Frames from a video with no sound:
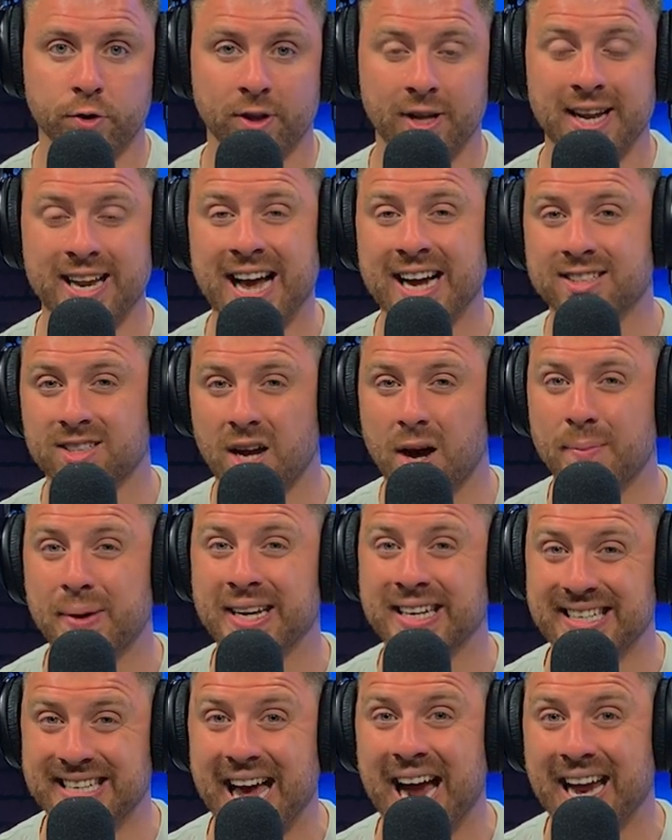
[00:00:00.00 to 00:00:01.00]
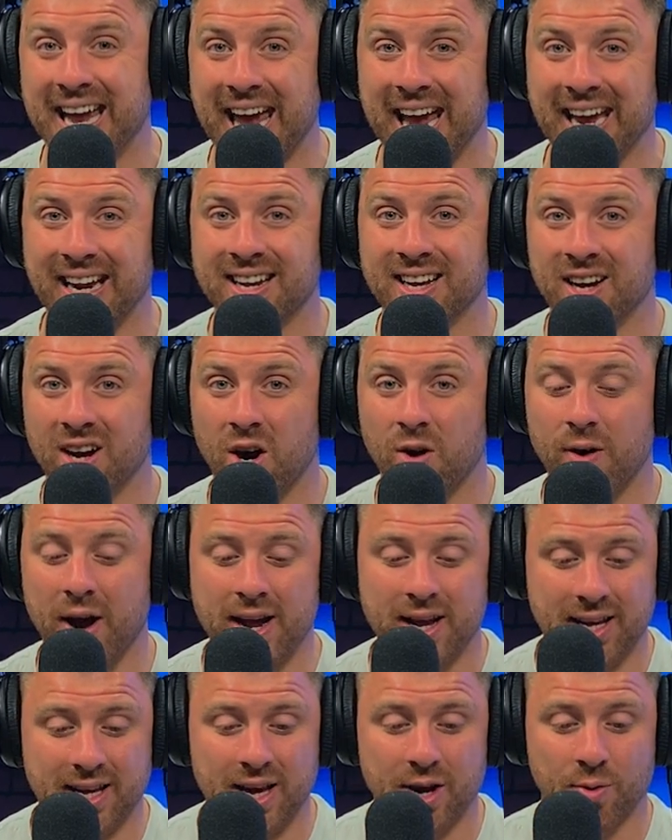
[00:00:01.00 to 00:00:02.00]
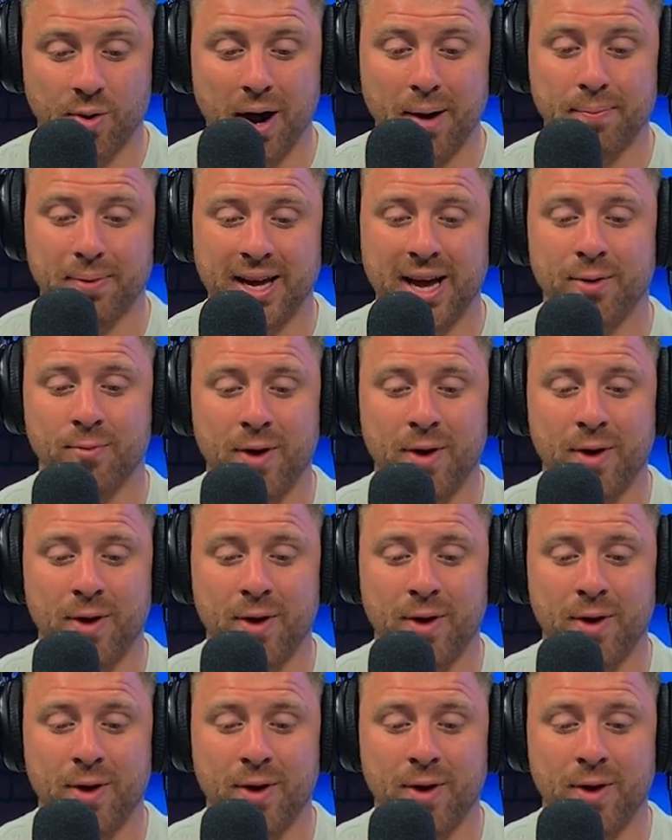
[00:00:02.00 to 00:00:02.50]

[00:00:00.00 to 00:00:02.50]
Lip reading: in the next coming decade. All right, gear up, get